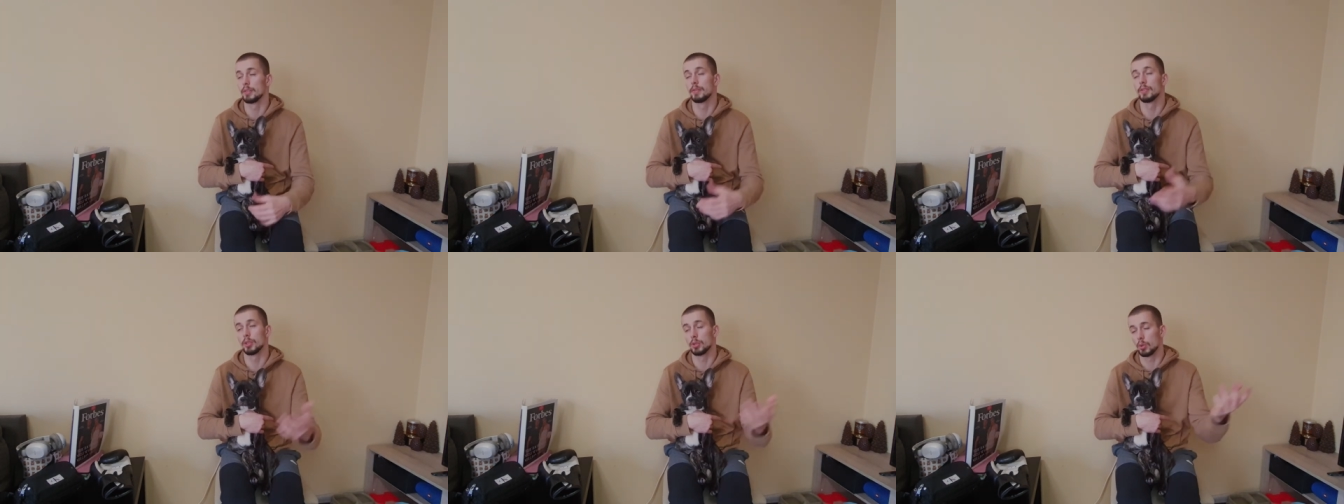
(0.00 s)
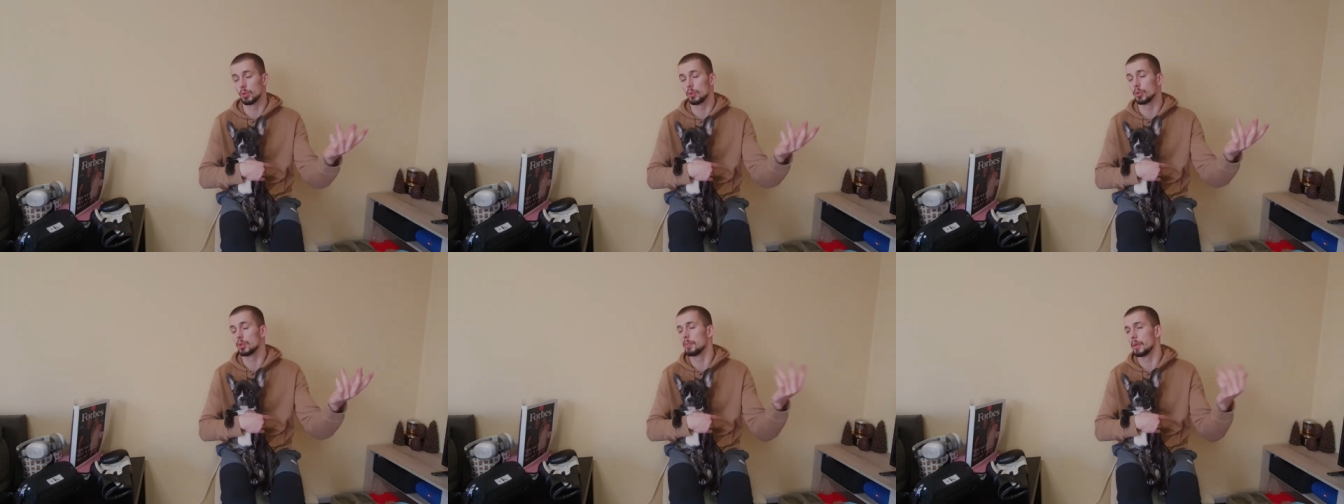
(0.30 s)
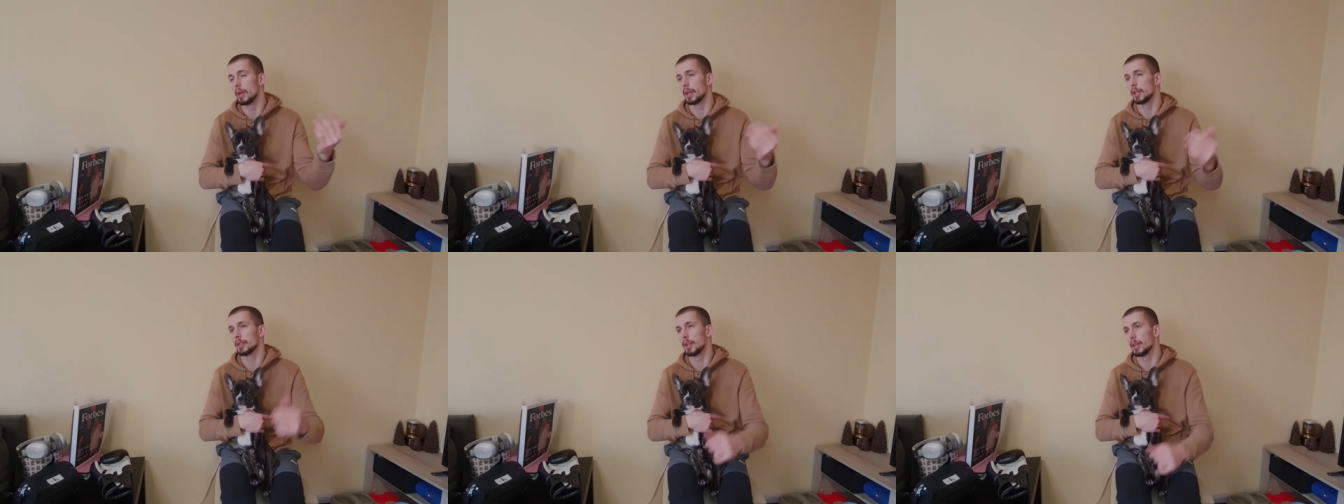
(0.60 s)
Even though it's
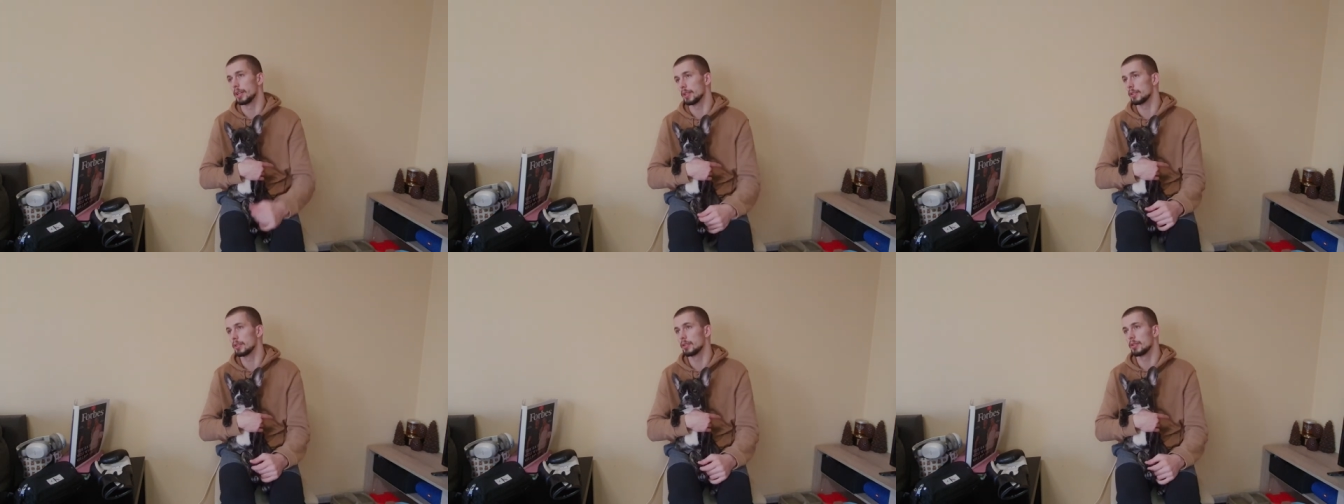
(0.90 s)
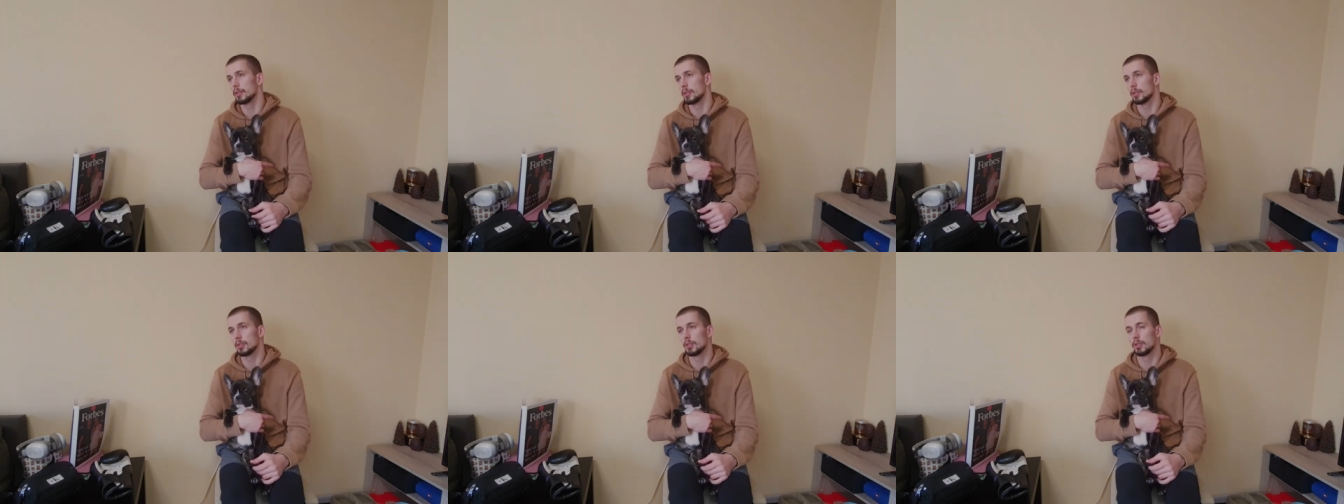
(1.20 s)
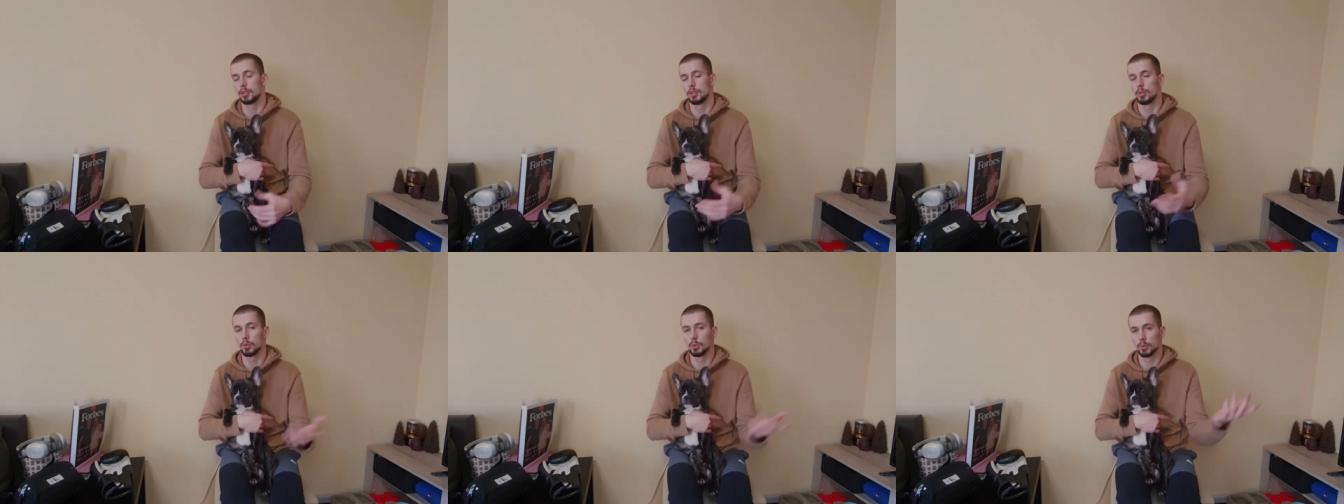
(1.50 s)
Mike Tyson,
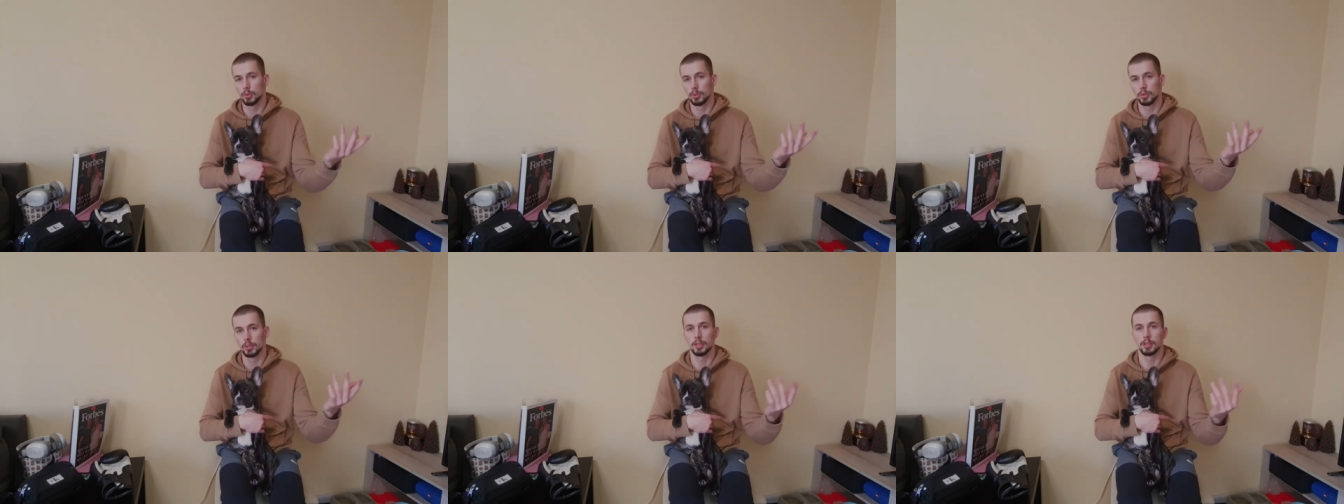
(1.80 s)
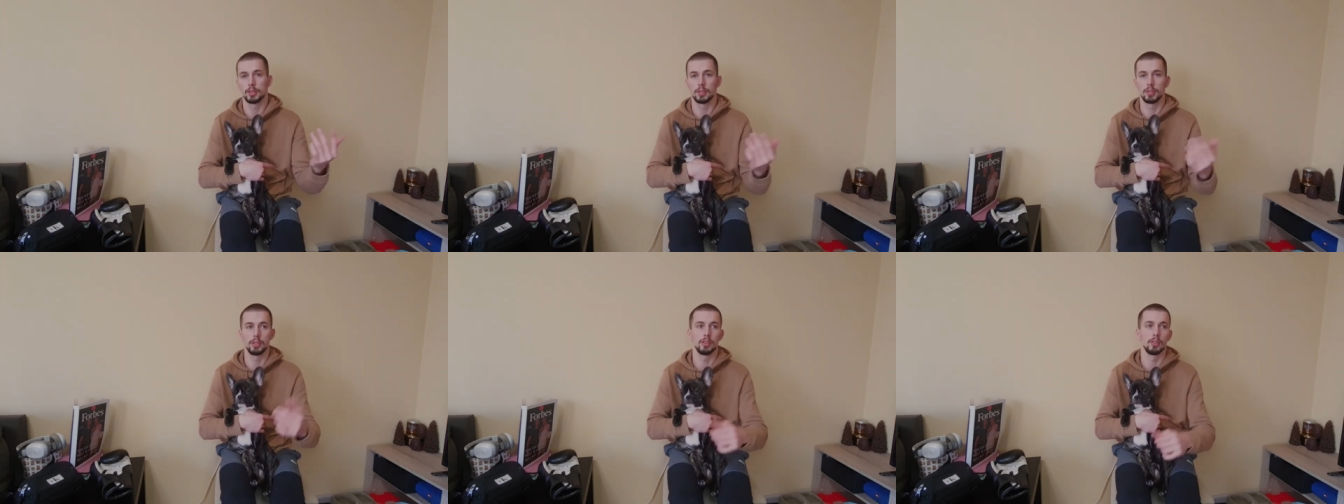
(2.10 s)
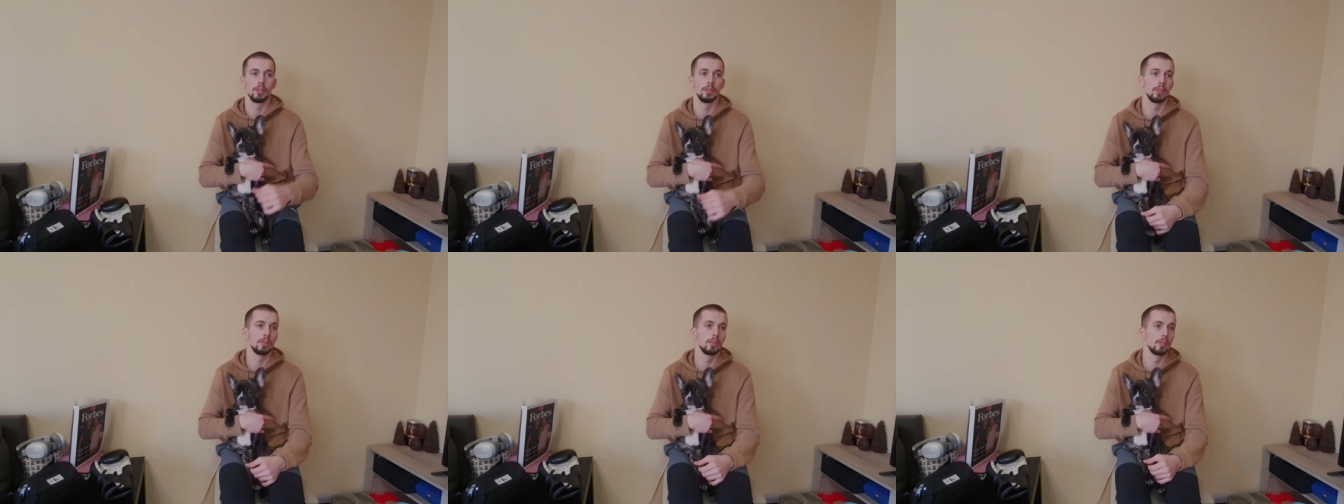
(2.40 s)
still
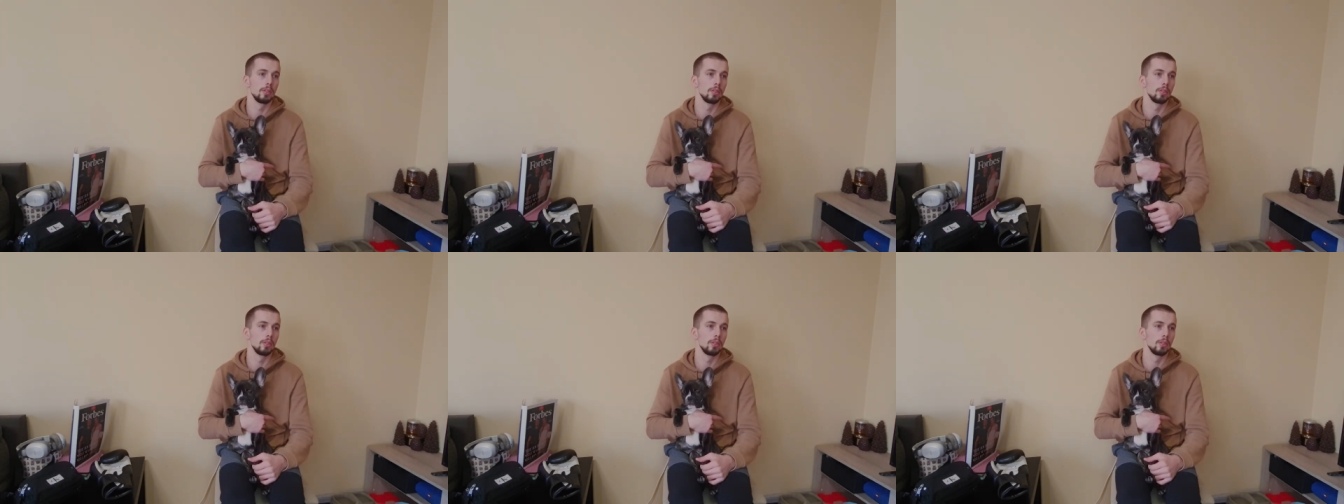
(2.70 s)
60